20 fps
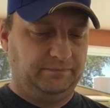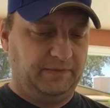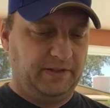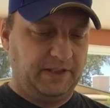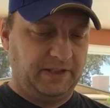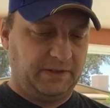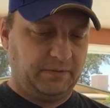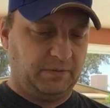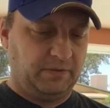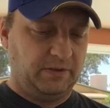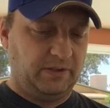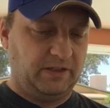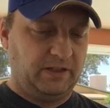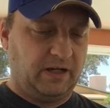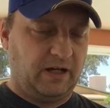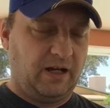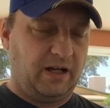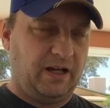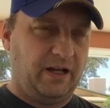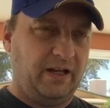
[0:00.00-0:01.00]
this will
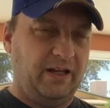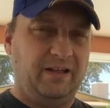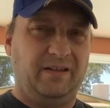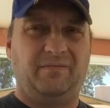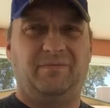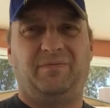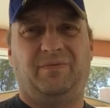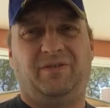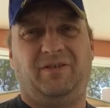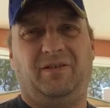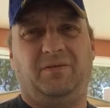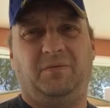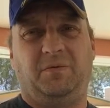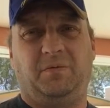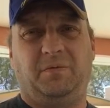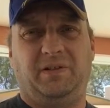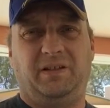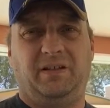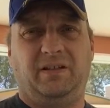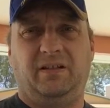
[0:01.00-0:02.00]
die in
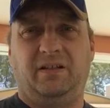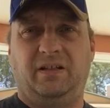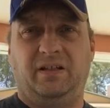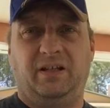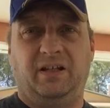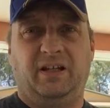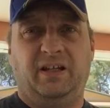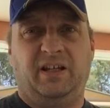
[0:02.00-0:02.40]
probably